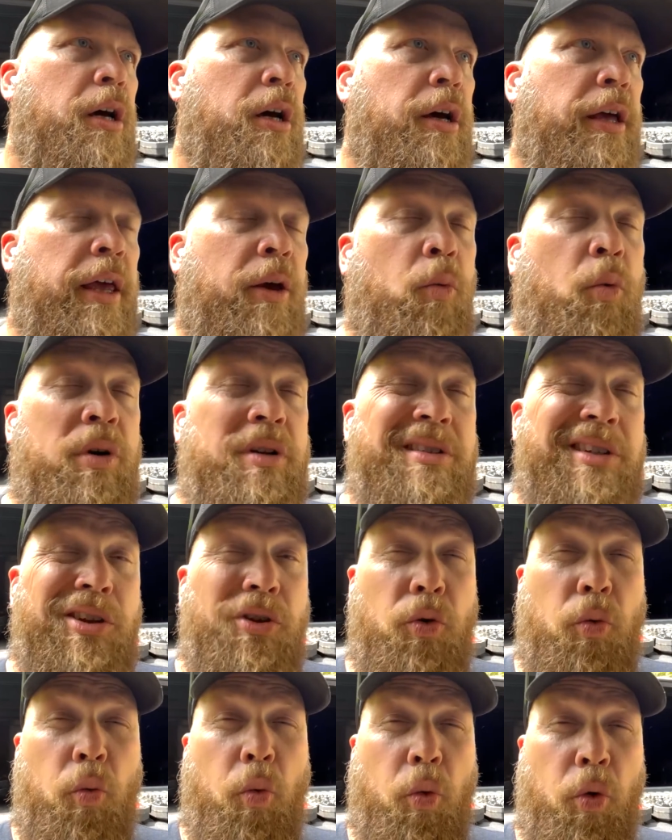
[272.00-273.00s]
it was a
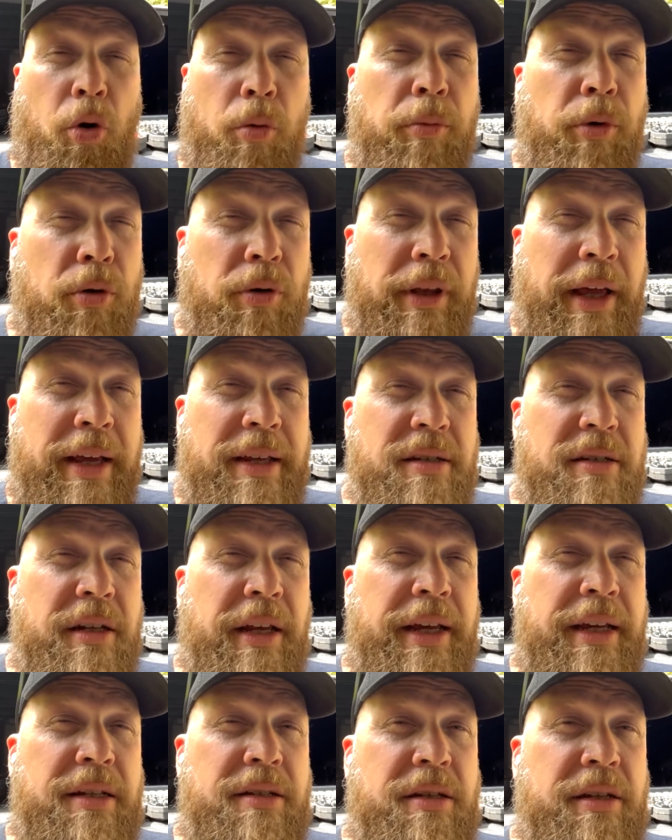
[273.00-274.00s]
little warmer last
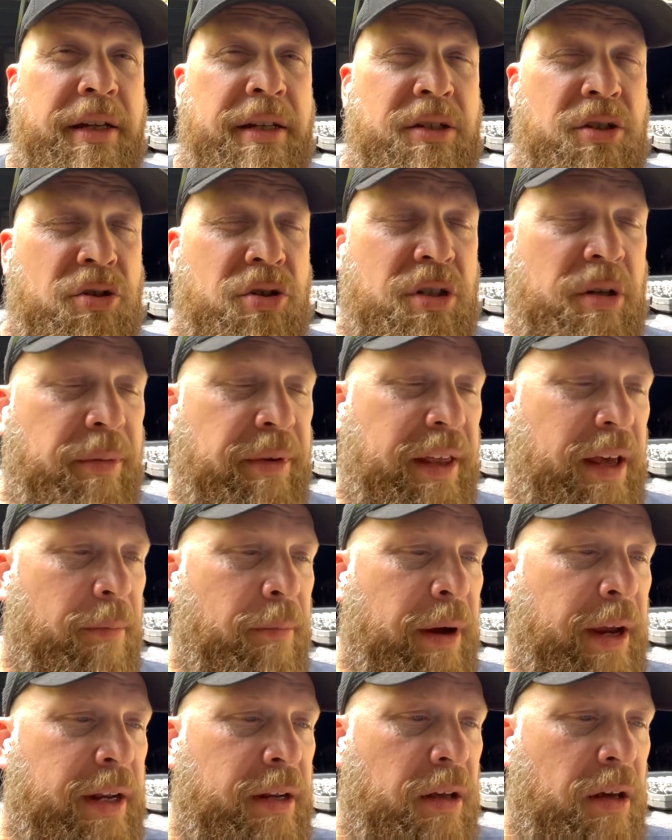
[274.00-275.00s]
night, and so some of that
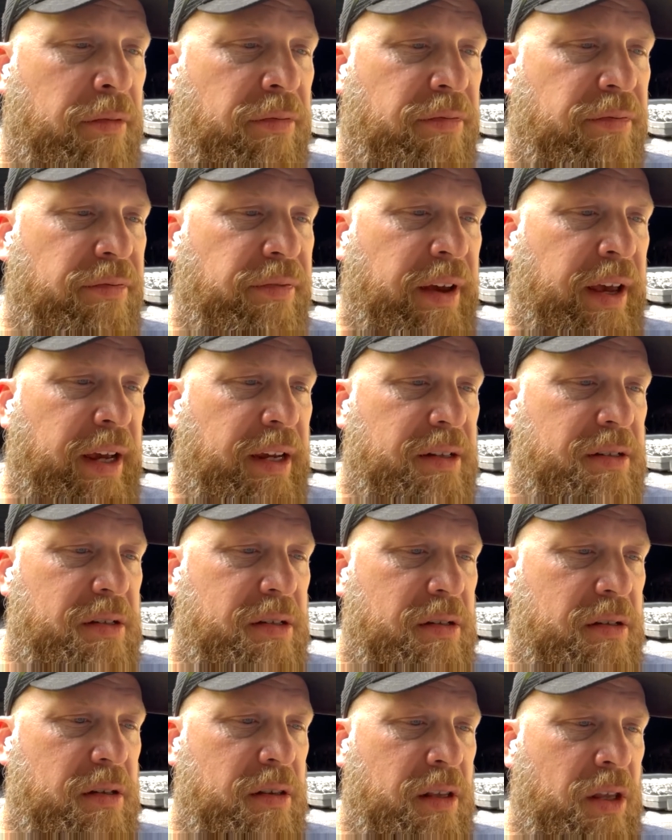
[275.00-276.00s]
might
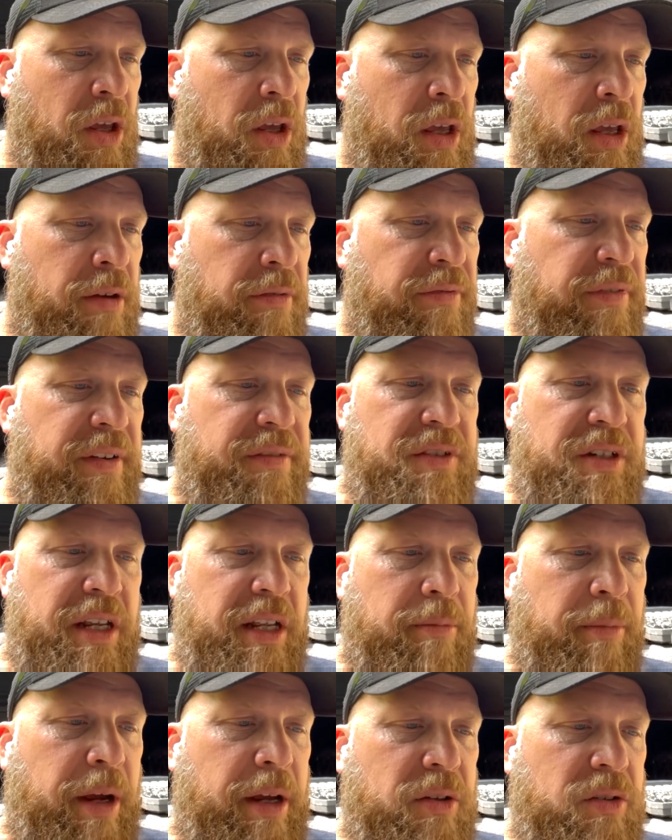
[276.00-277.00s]
affect the
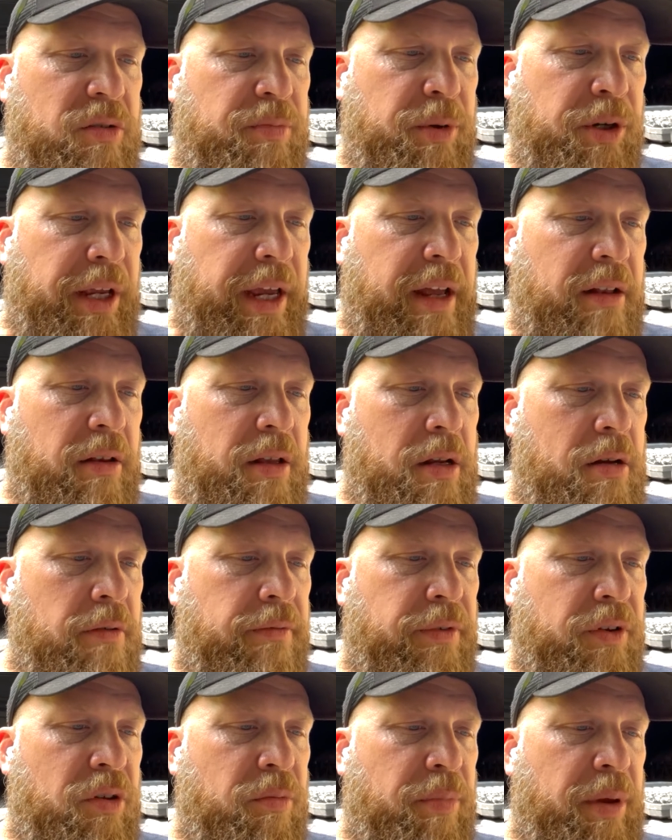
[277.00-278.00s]
15 miles per gallon
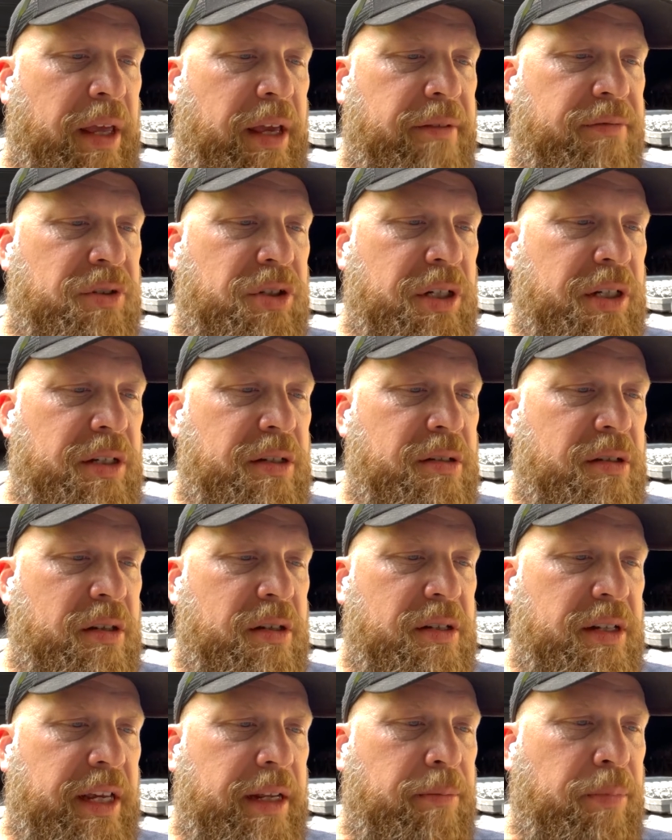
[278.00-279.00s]
for the BFGs and the
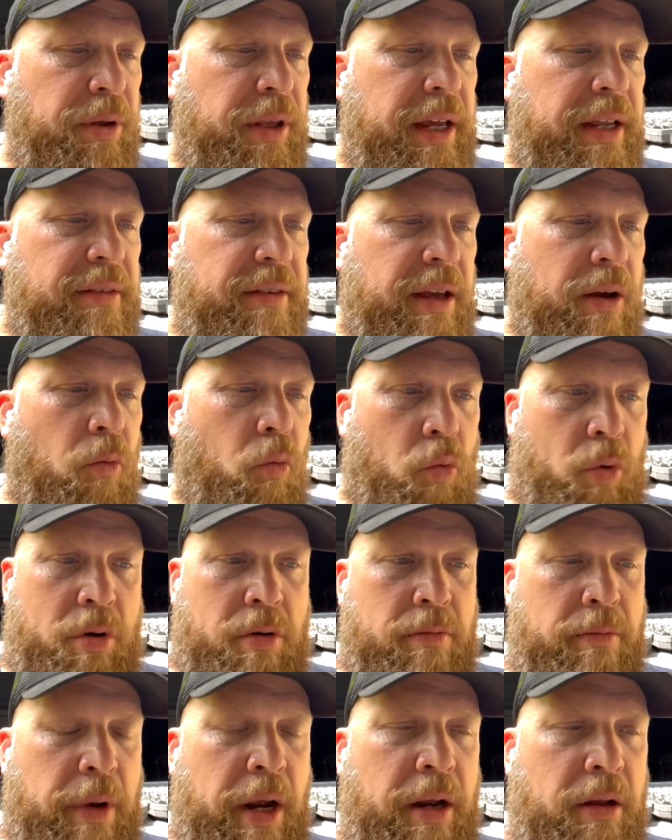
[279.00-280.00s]
skid plate, that
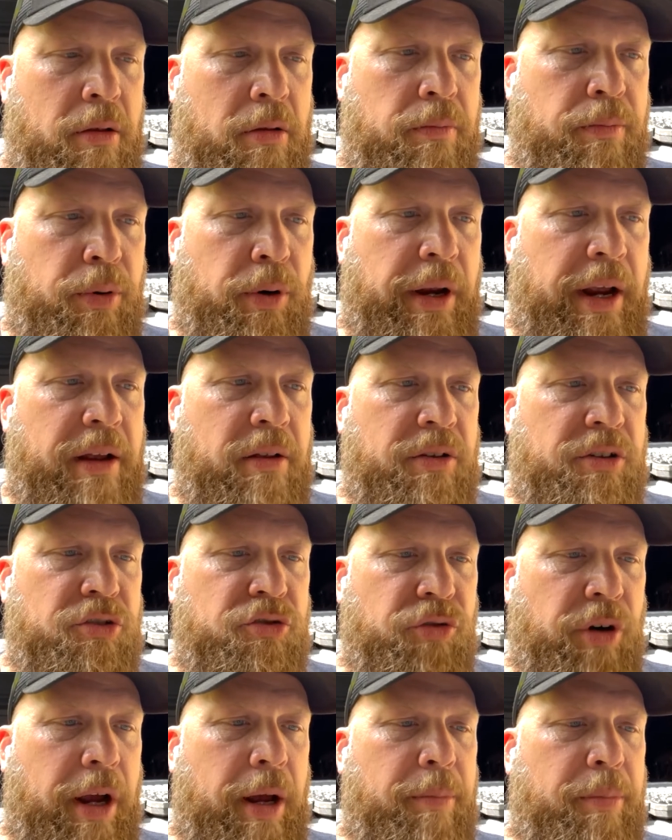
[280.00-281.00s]
1 mile per gallon
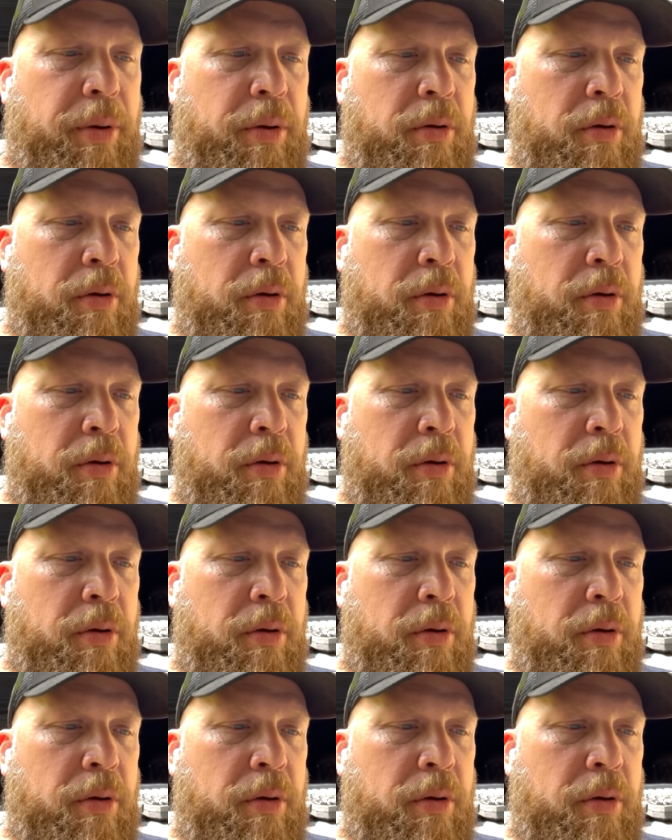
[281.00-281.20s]
drop.